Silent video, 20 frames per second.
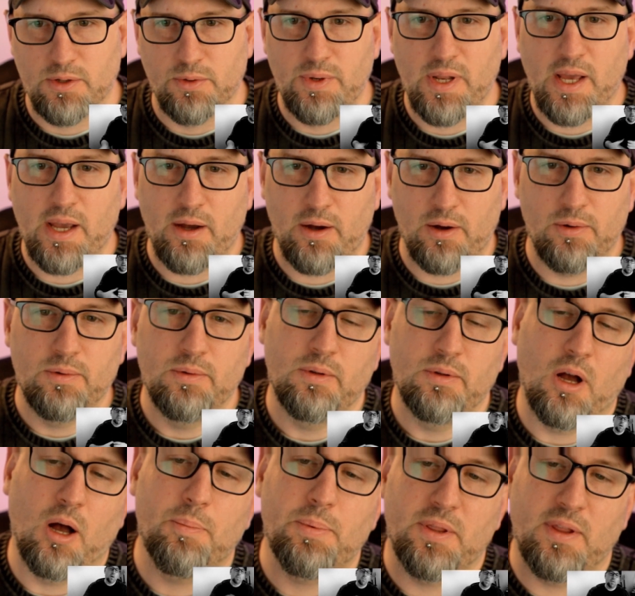So now,
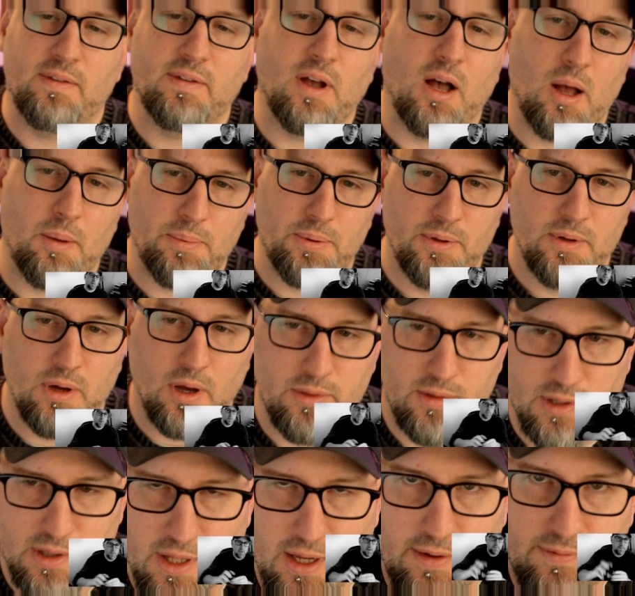up at the top
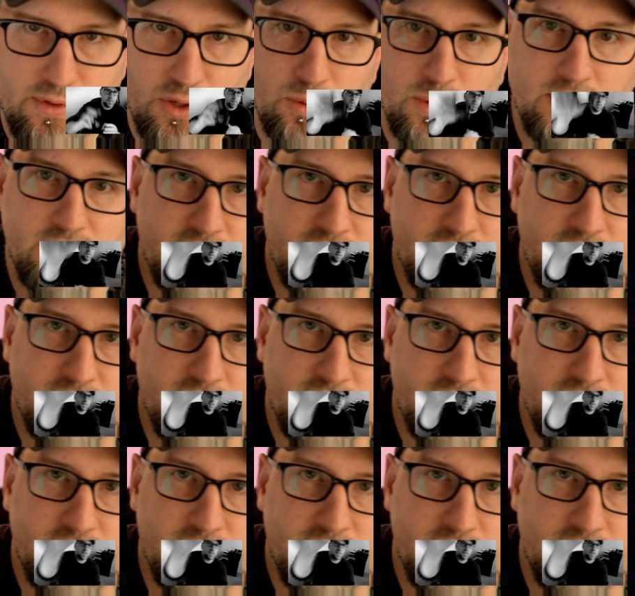on the left,